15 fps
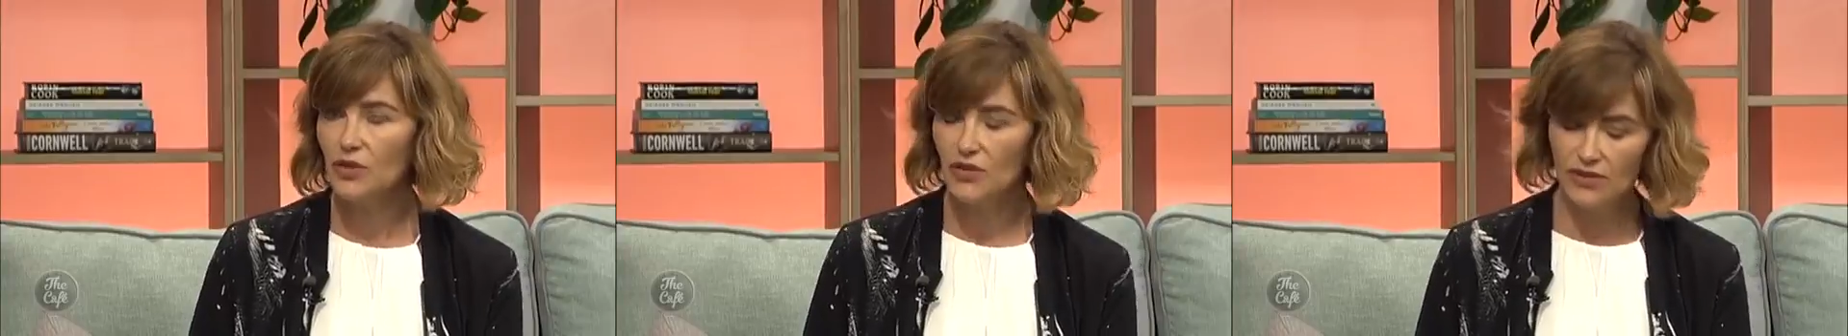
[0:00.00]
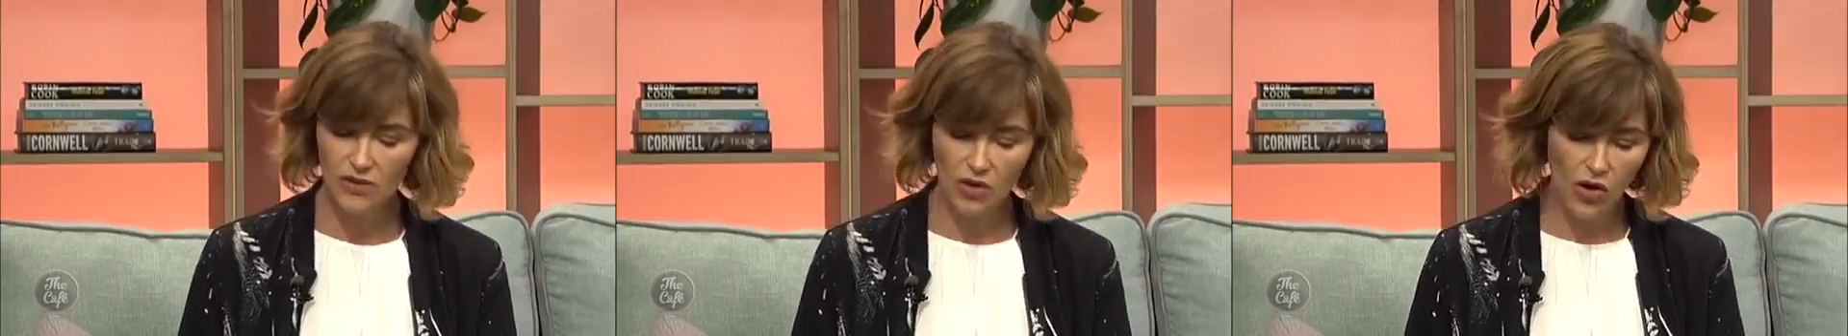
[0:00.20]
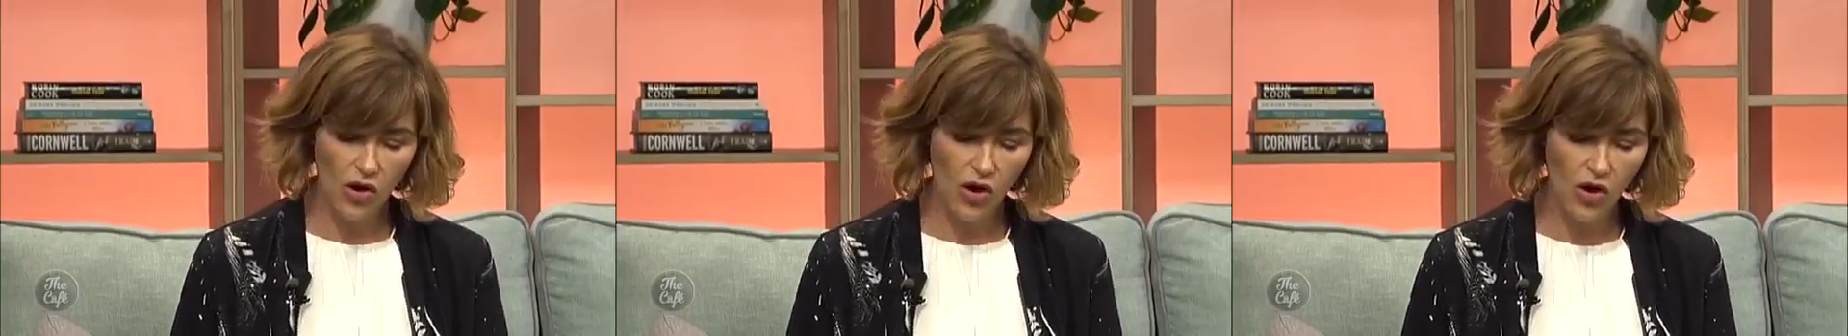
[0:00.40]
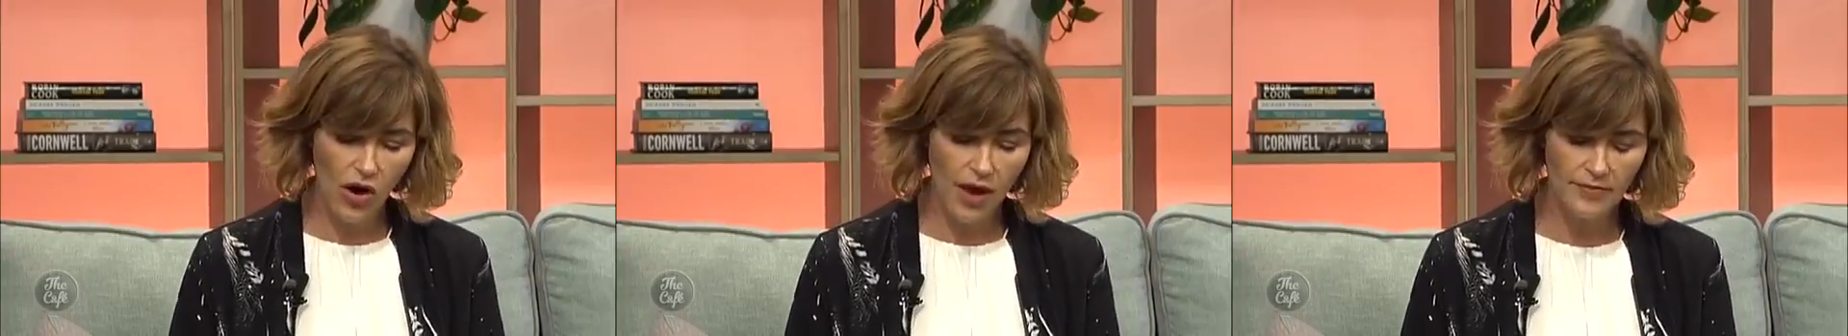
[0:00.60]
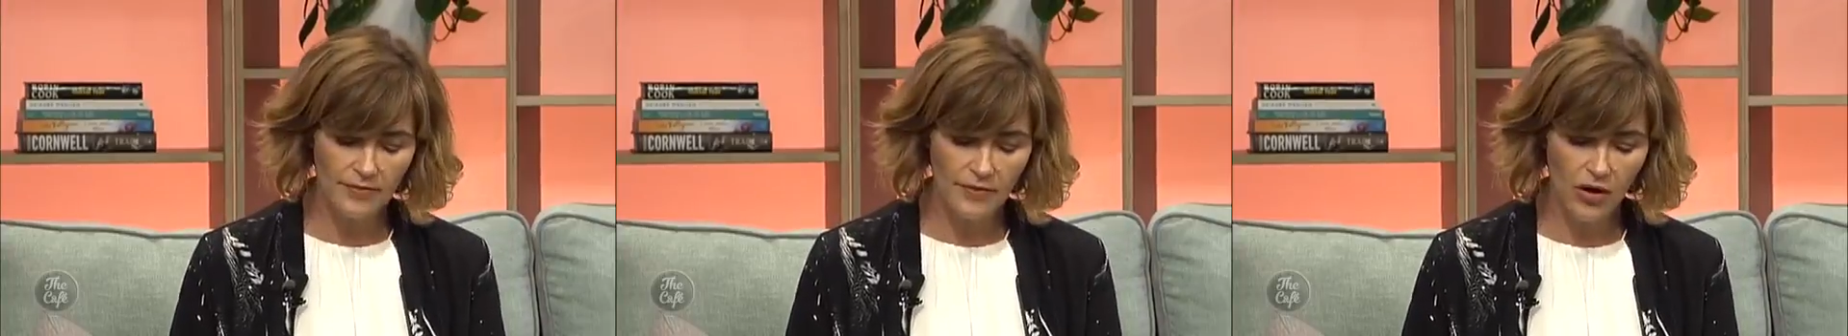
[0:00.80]
because
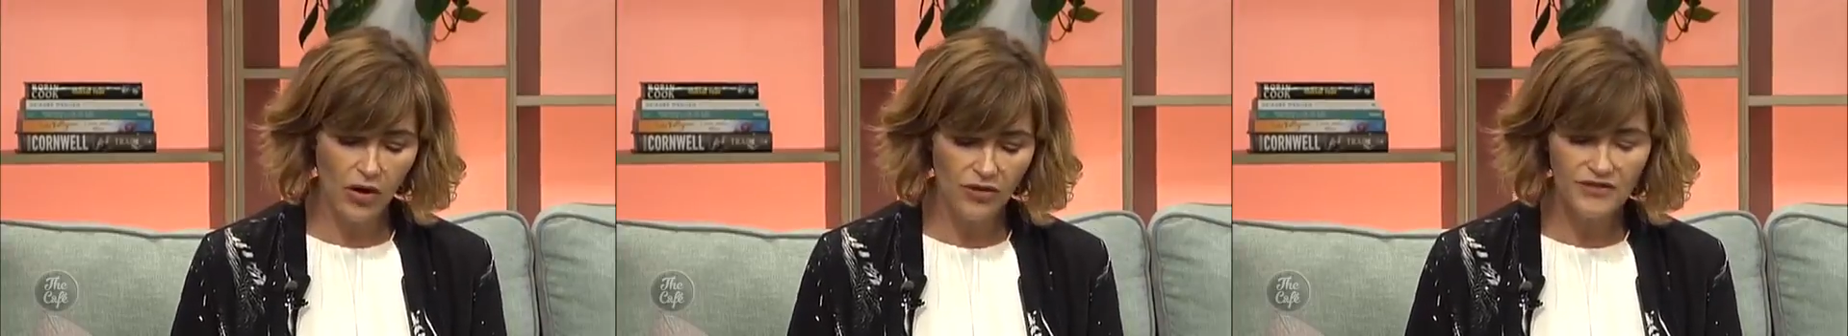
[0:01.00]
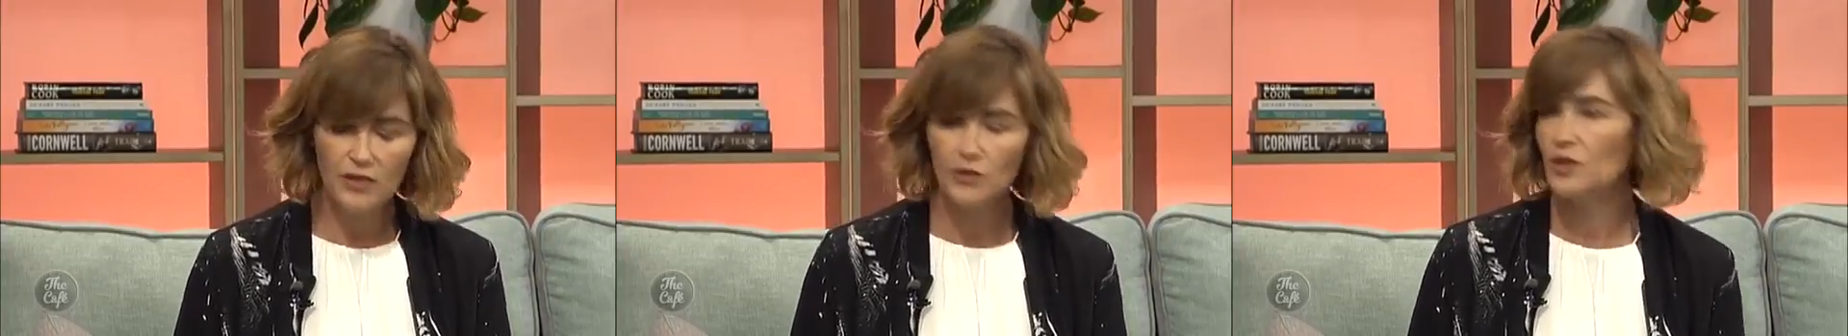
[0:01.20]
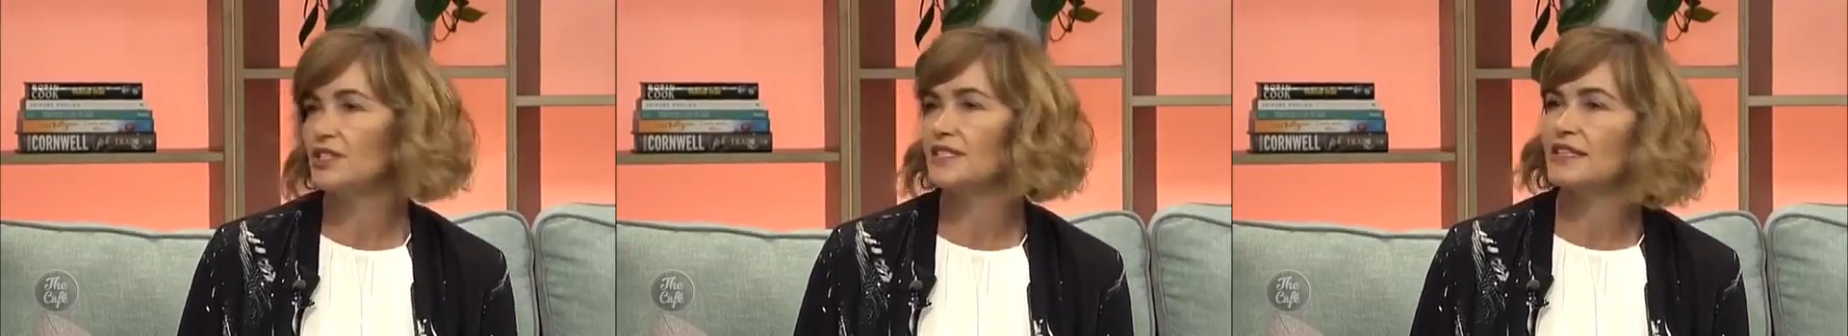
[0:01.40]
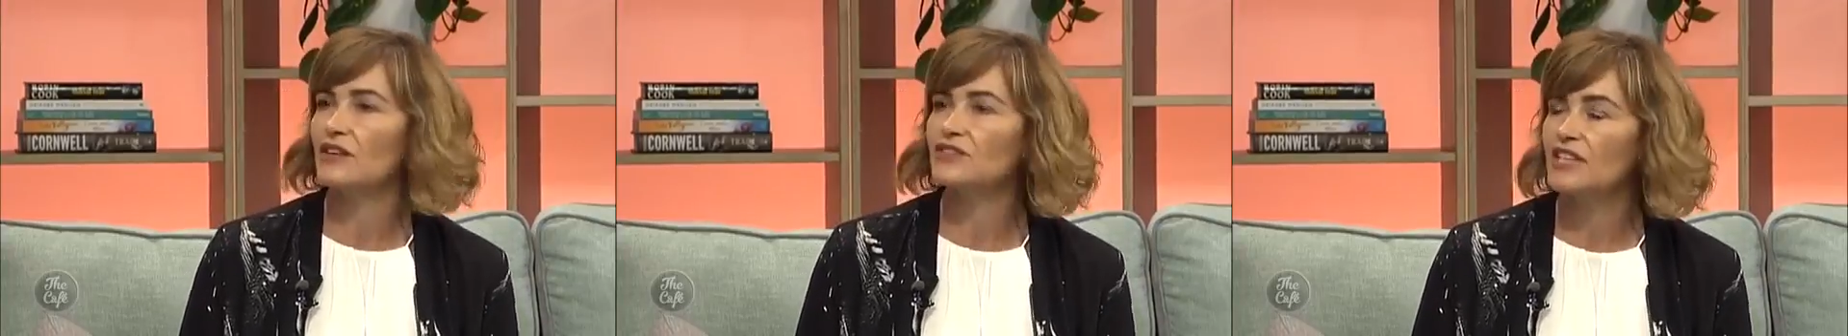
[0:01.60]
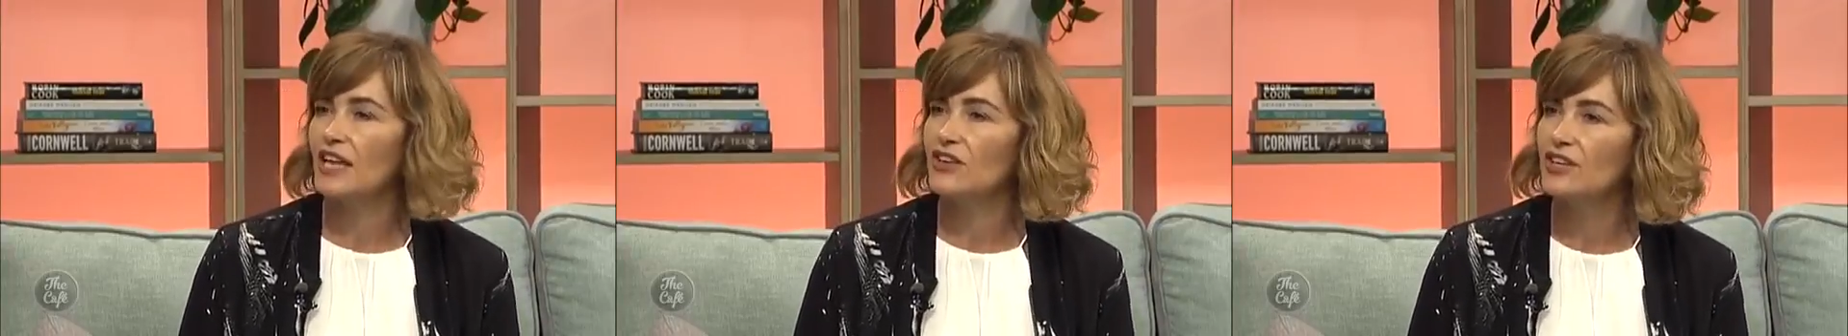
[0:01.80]
often when you
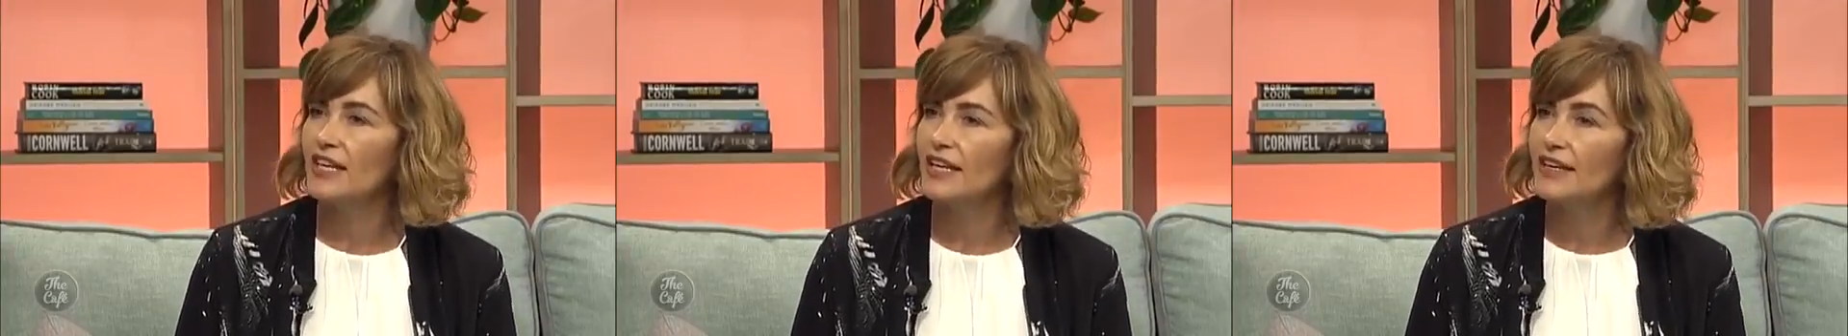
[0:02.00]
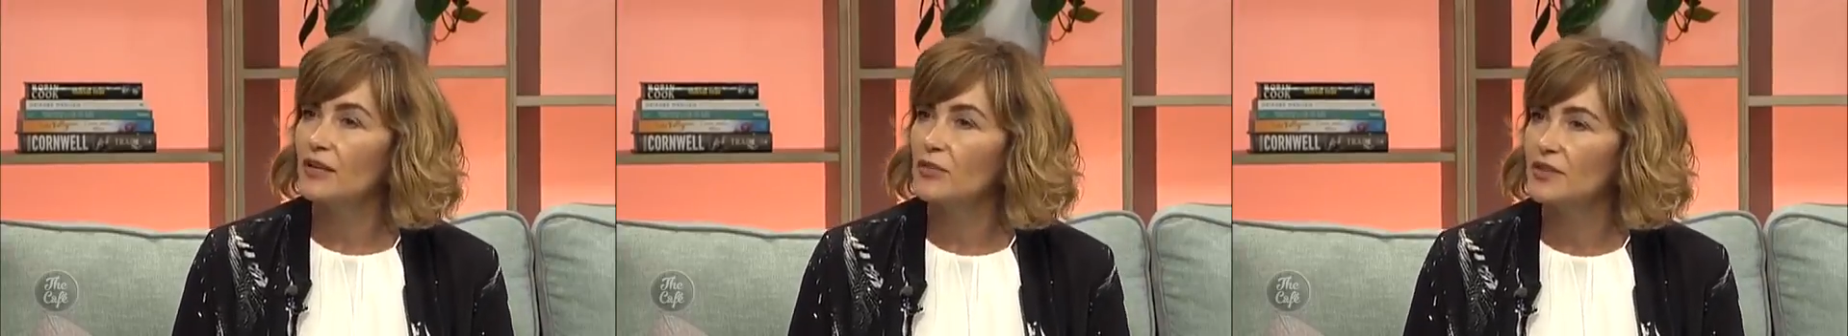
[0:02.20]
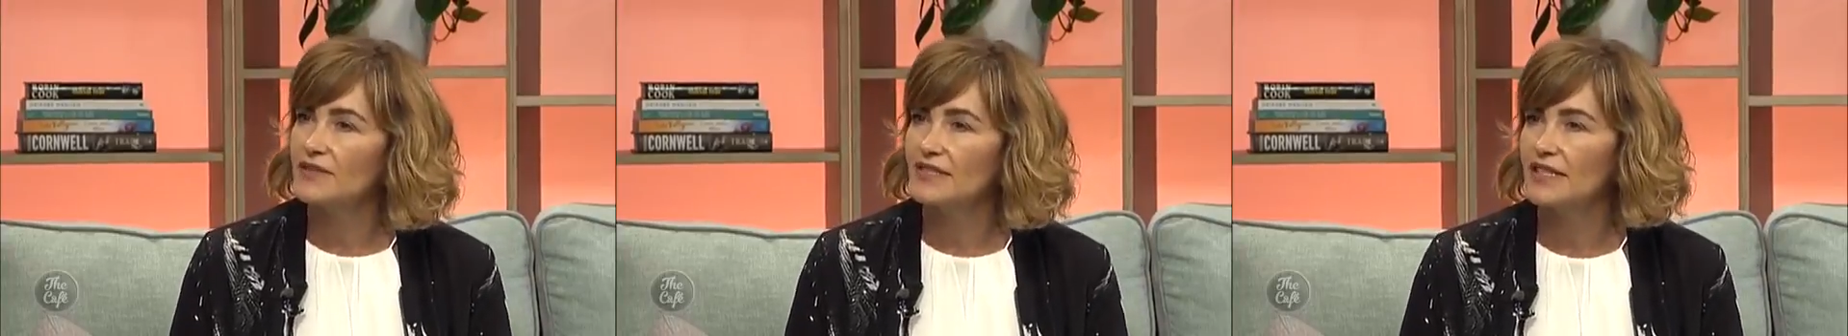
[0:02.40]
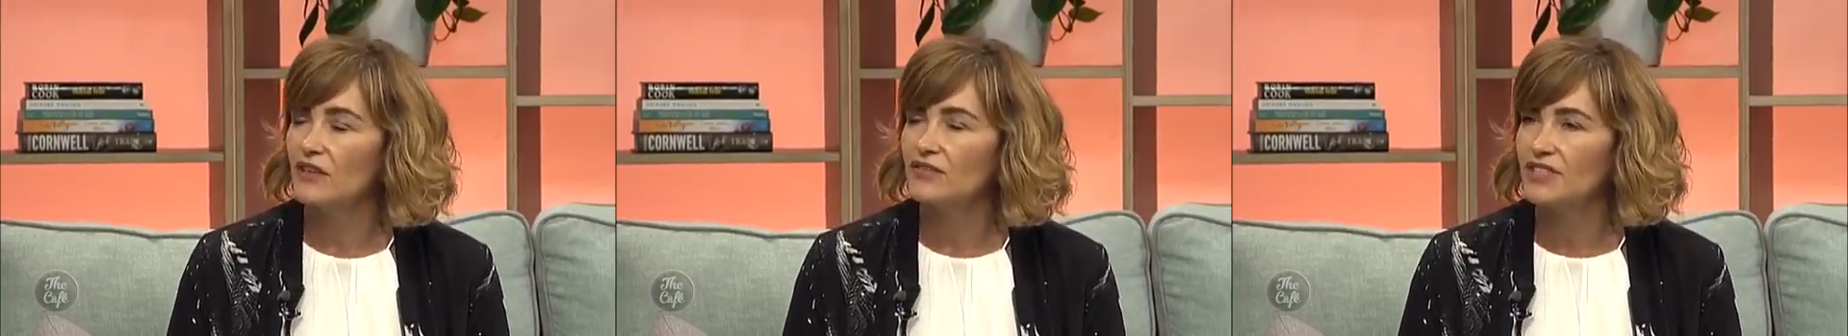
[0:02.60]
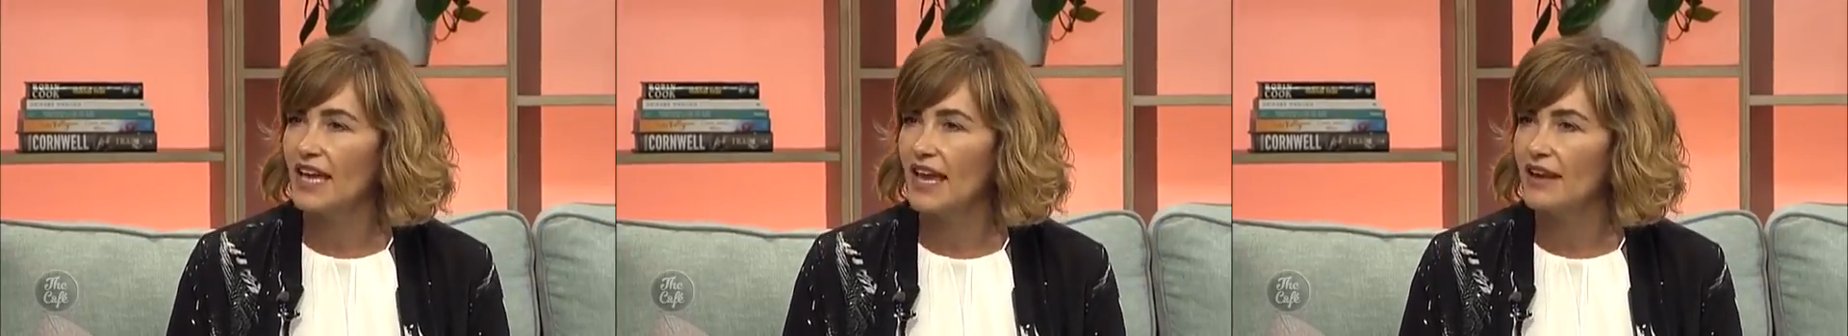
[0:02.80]
self-tan, you get a little bit of
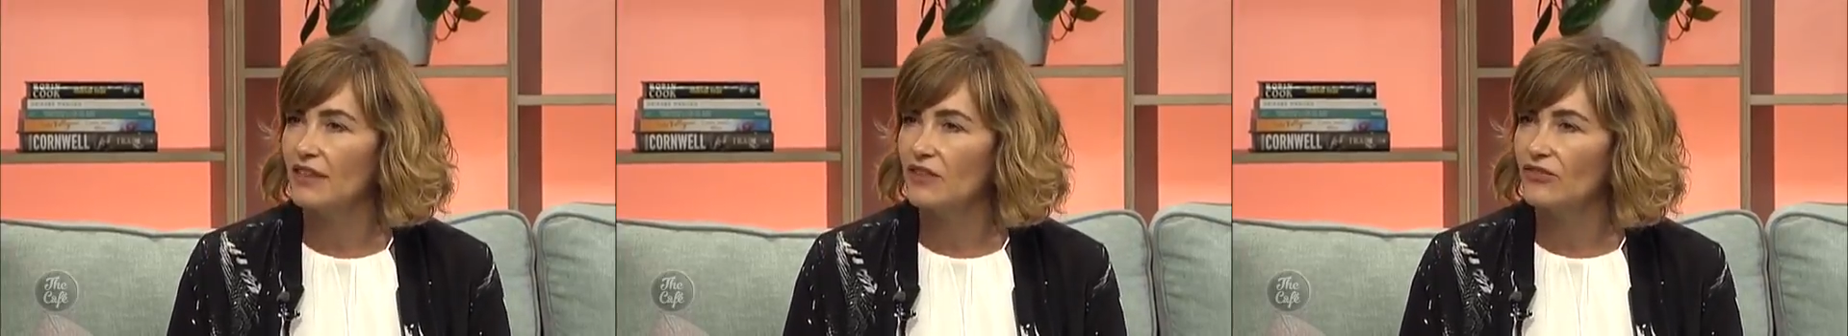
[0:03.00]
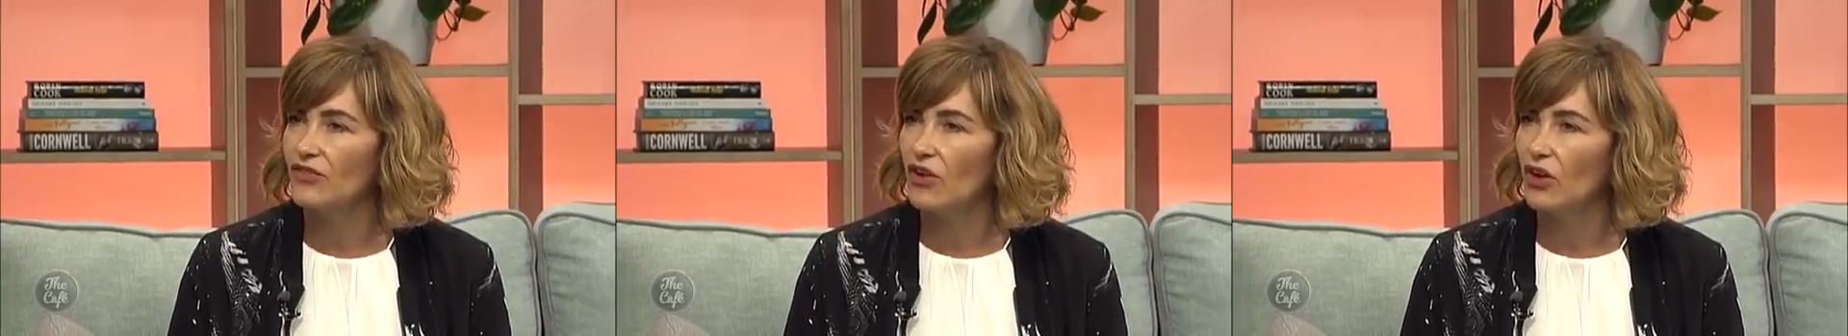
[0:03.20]
self-tan in the